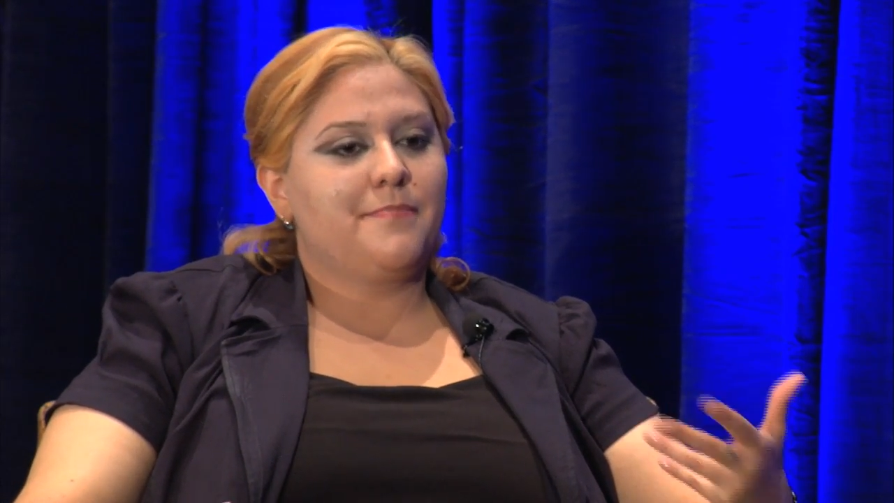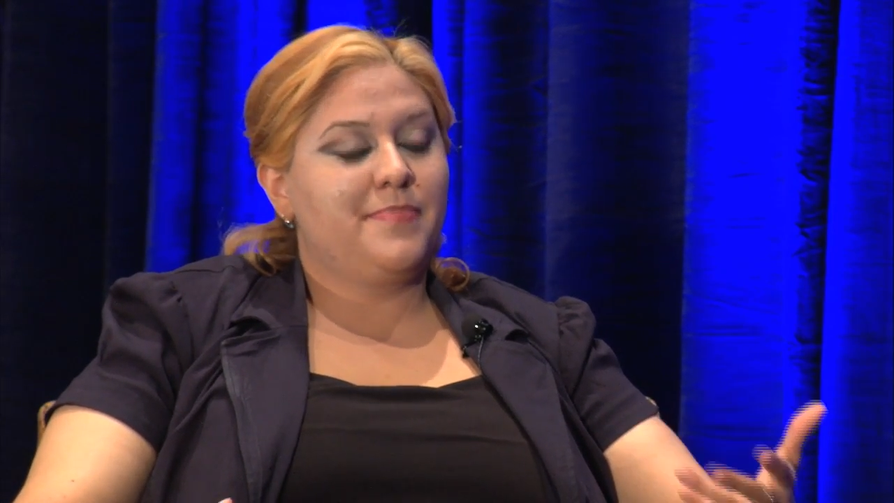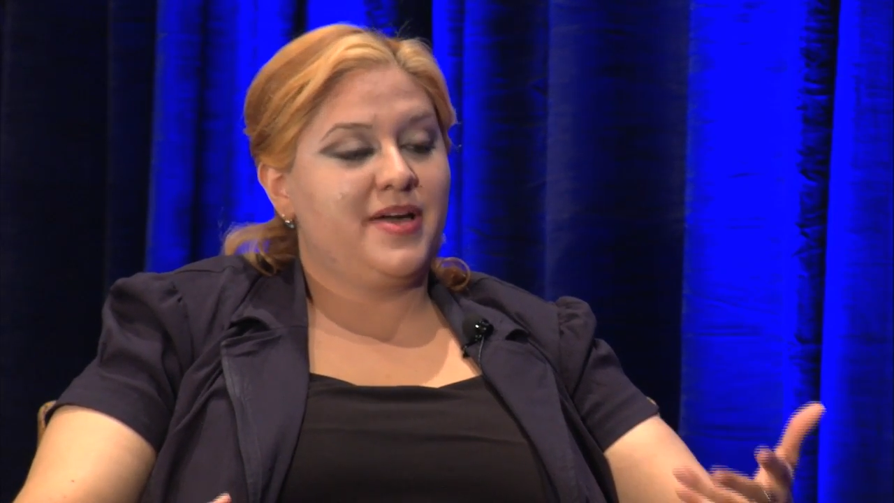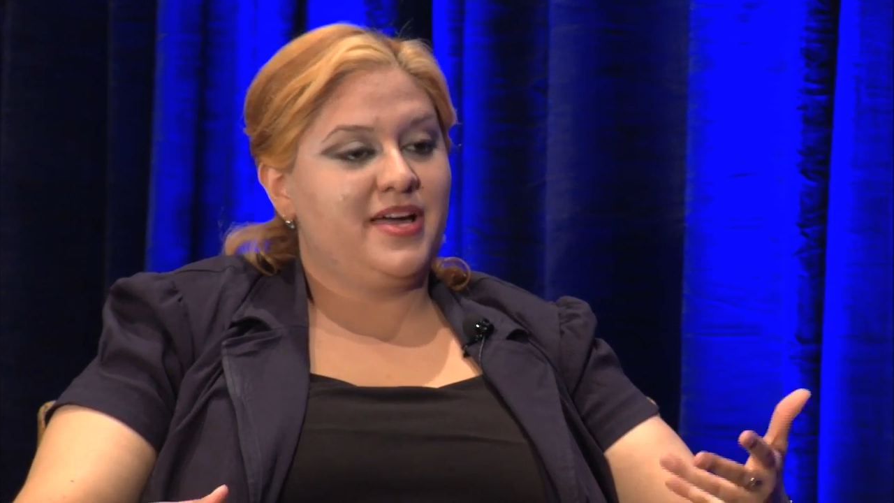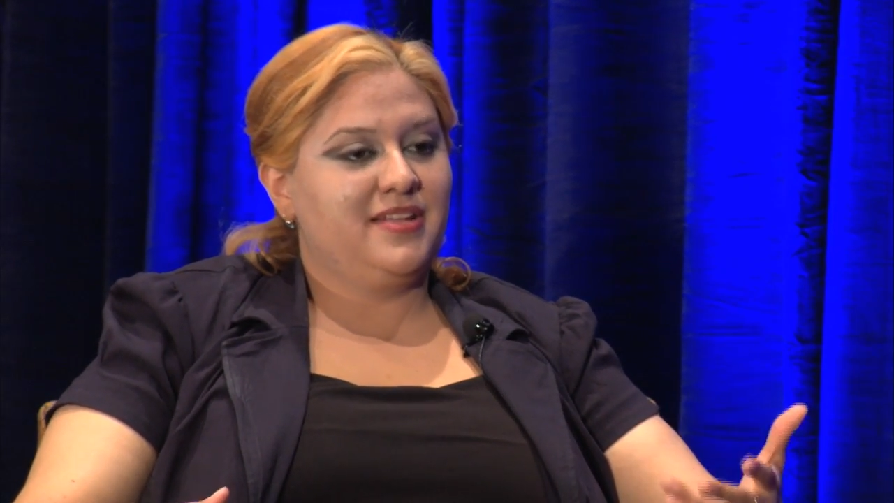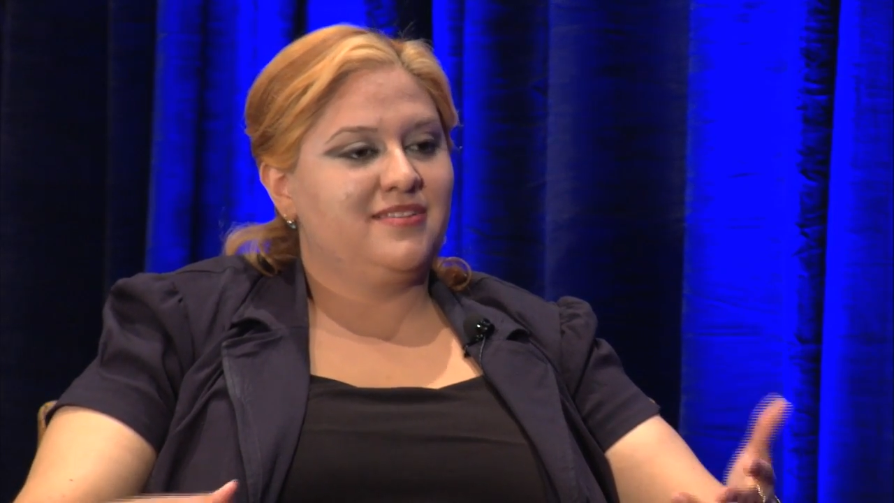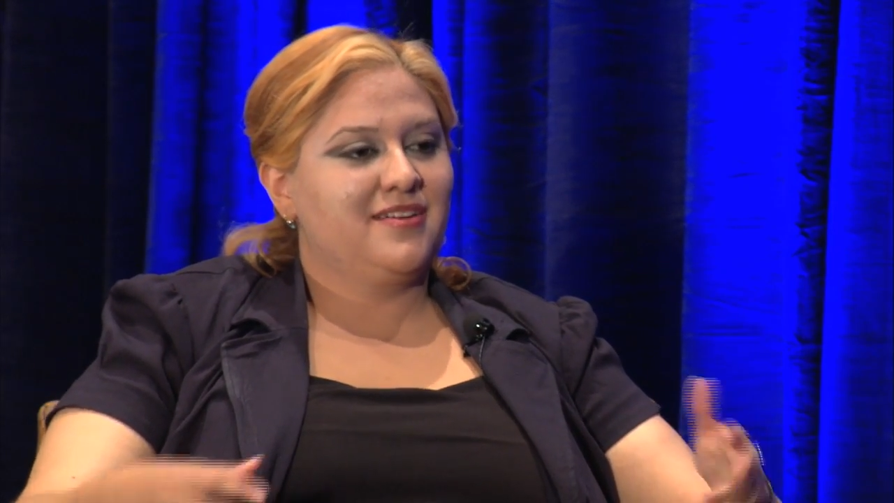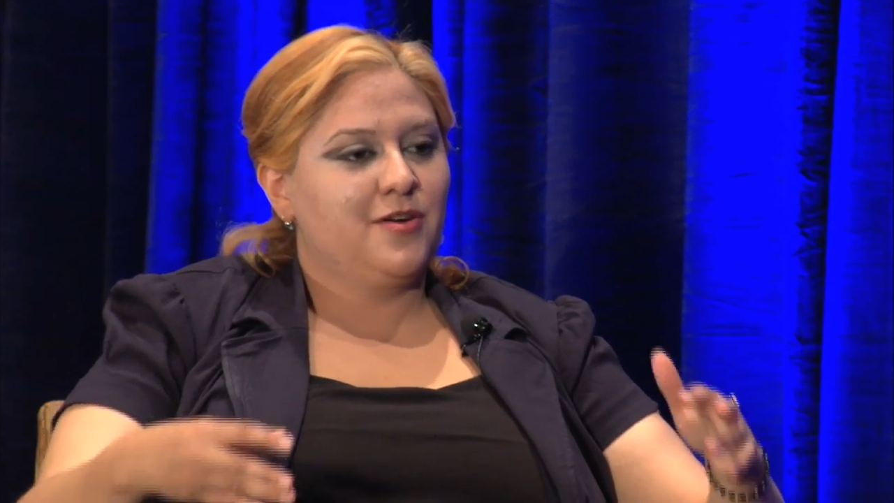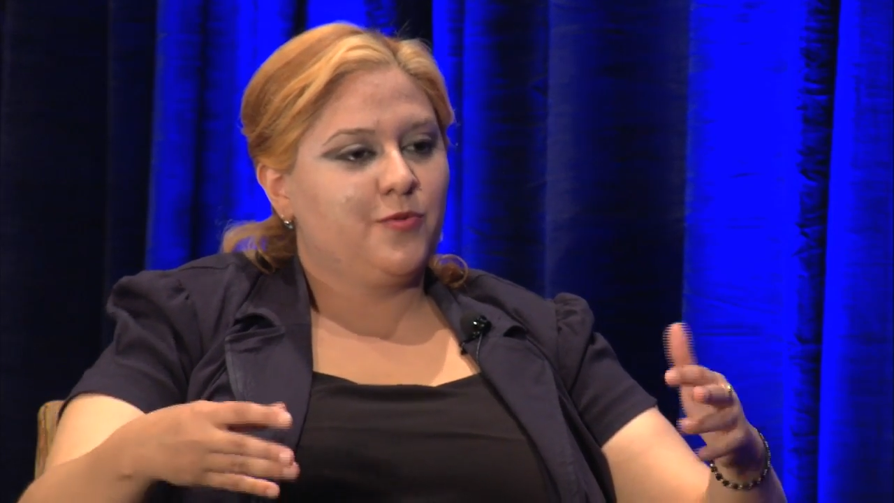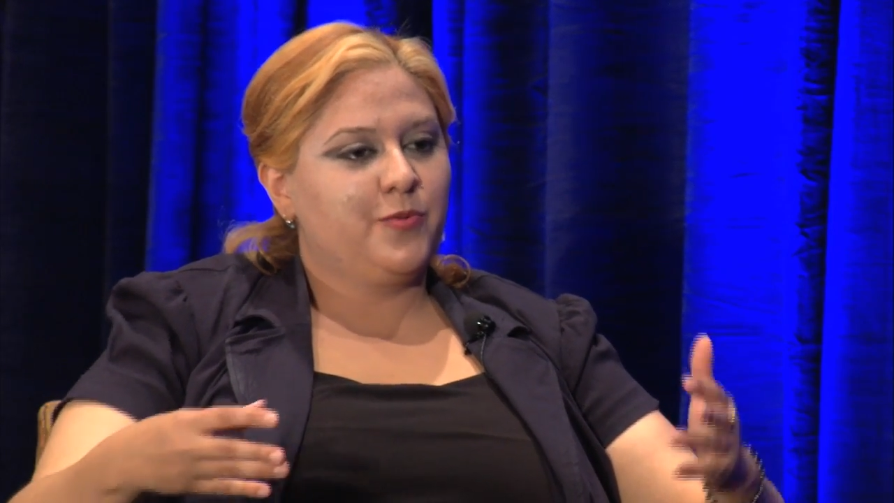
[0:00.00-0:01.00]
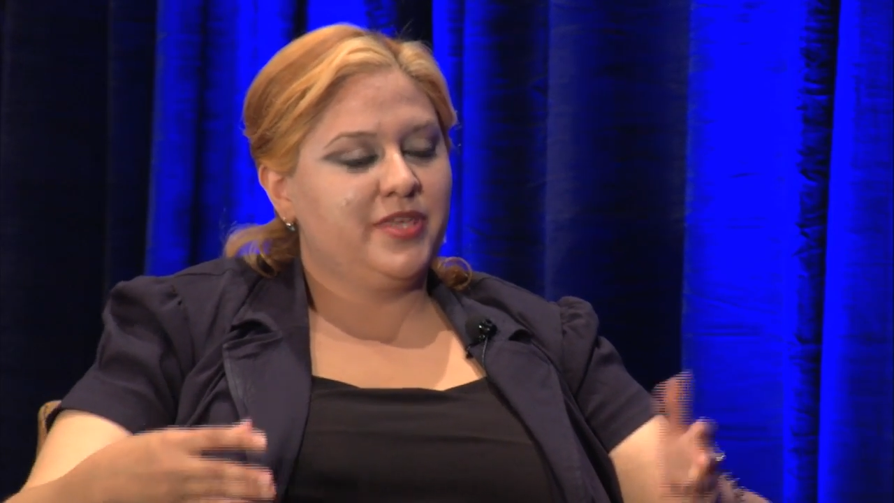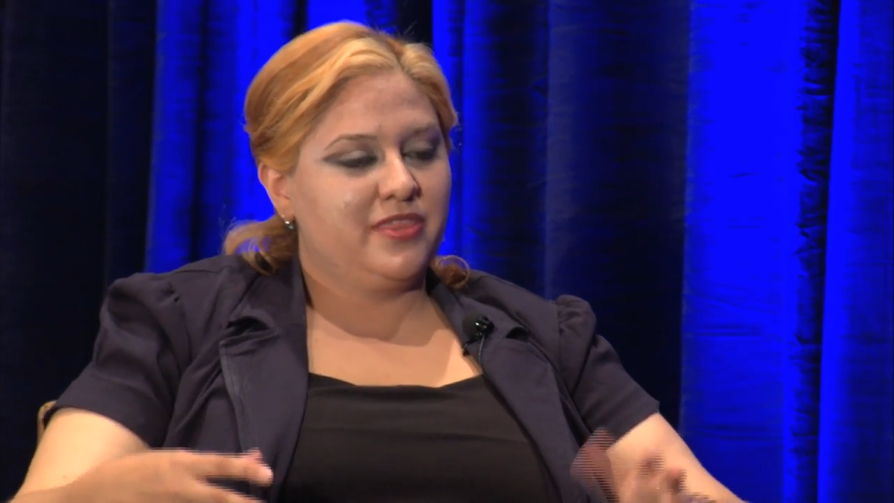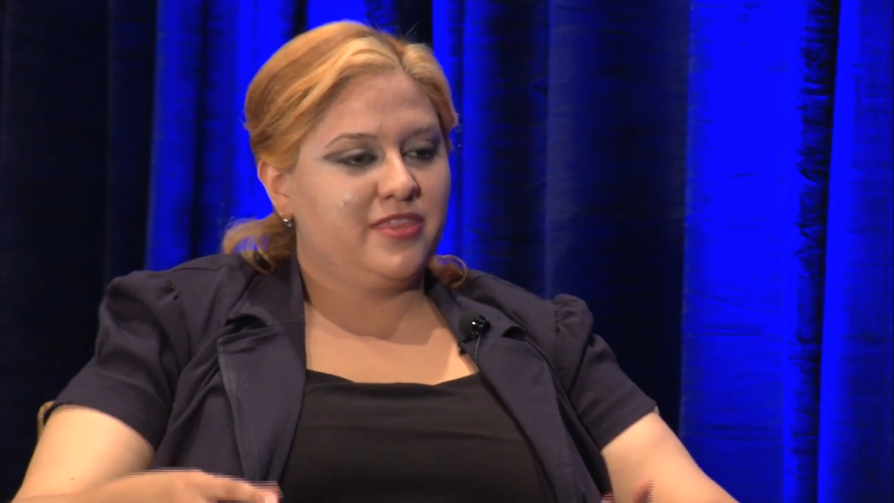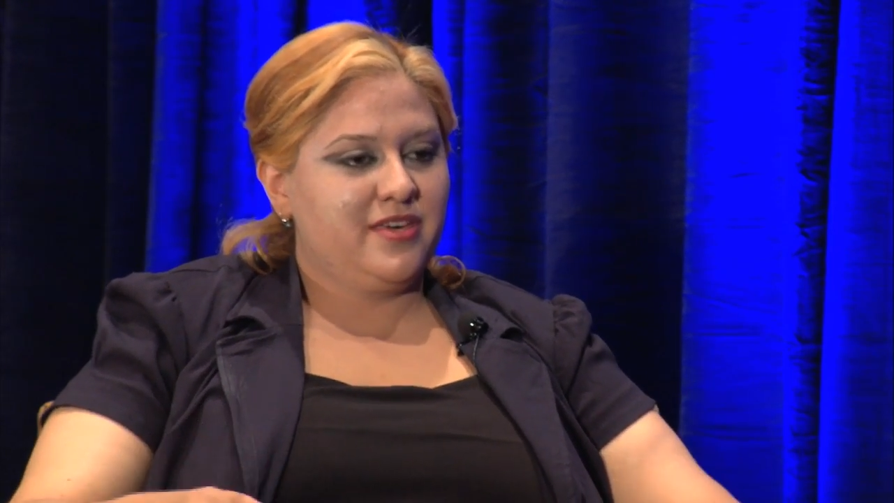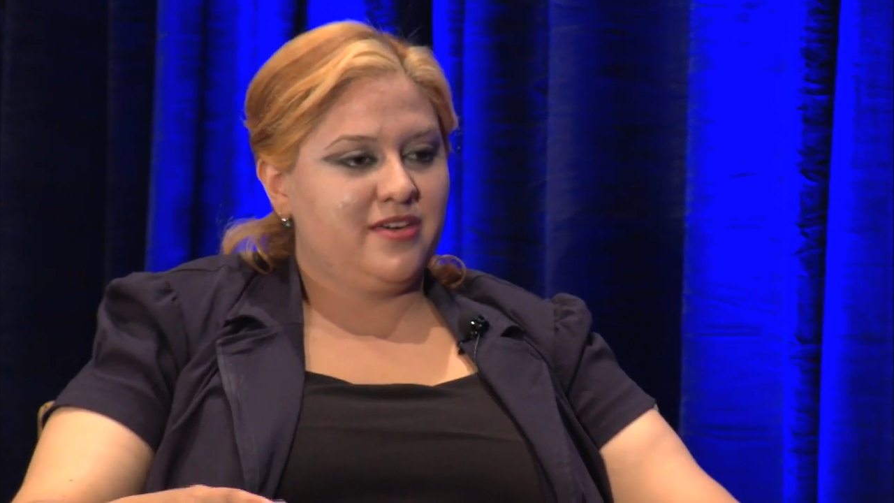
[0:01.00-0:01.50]
But
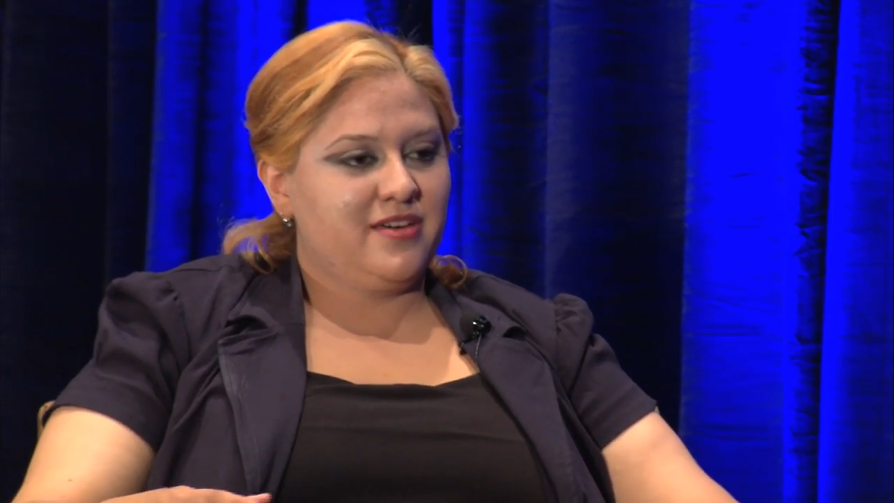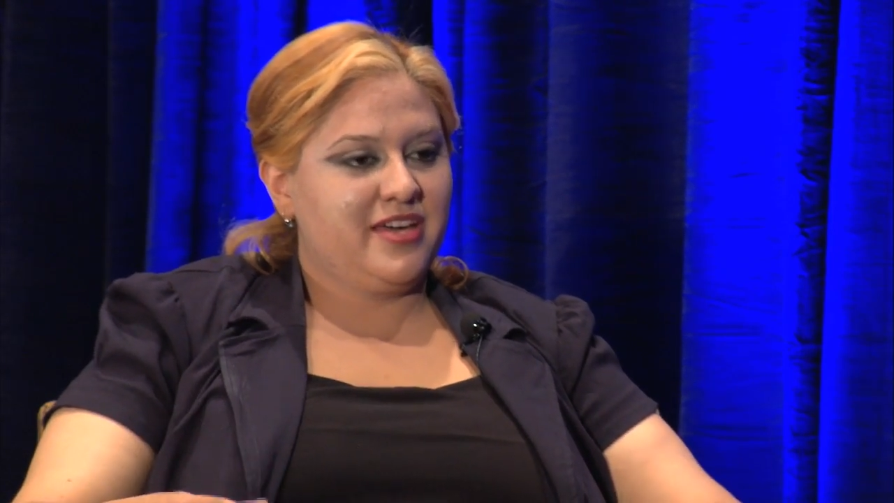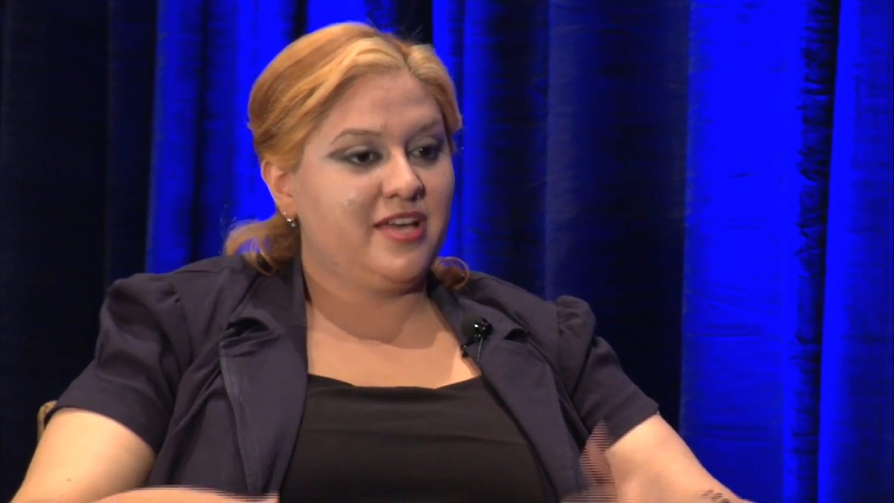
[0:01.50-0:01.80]
with the